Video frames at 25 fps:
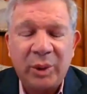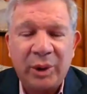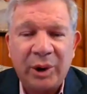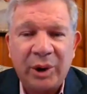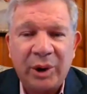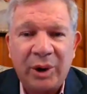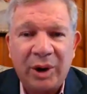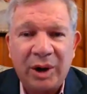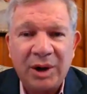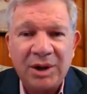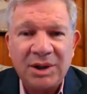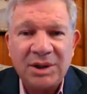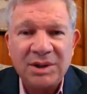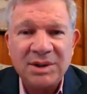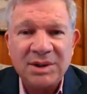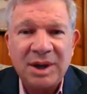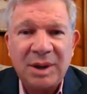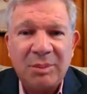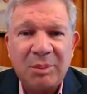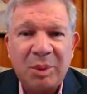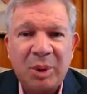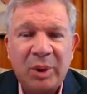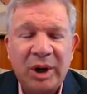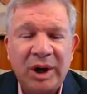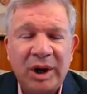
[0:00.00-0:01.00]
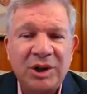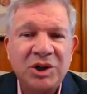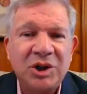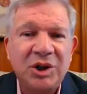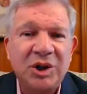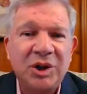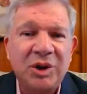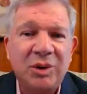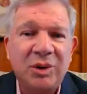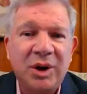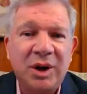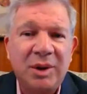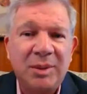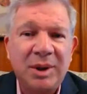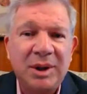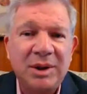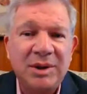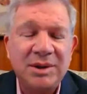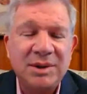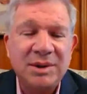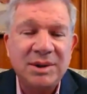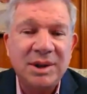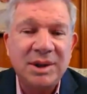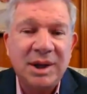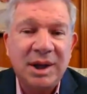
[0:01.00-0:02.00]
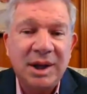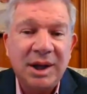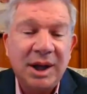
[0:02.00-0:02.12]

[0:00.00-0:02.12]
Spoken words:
regard to separation agreements